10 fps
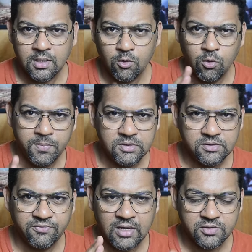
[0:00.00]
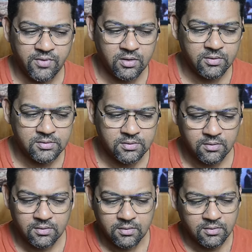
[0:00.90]
shutter opens, flash
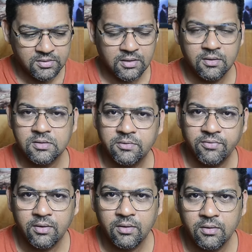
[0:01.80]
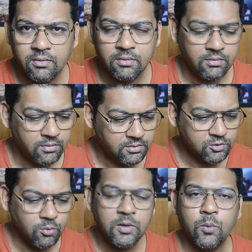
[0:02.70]
fires, the singer's defined.
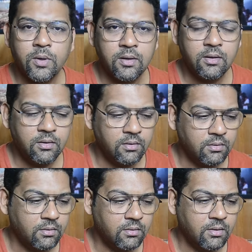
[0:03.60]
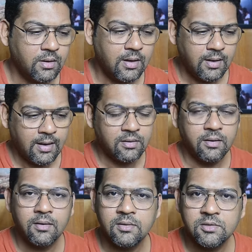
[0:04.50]
Zoom in quickly, and
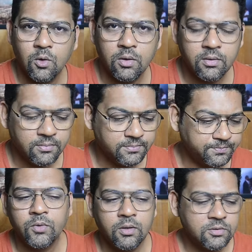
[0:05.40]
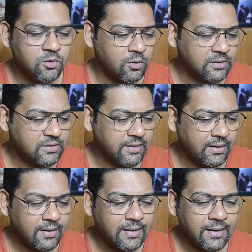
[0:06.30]
the guitar is gone. So it's a
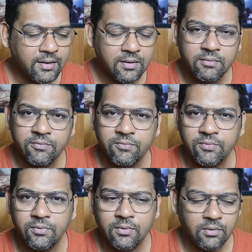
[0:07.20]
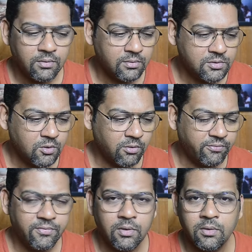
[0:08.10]
really creative sort
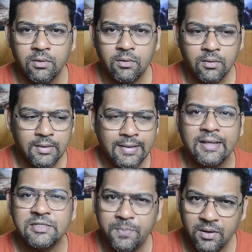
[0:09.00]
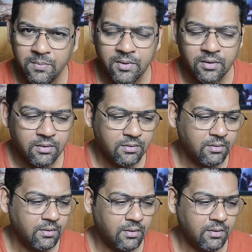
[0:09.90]
of experiment.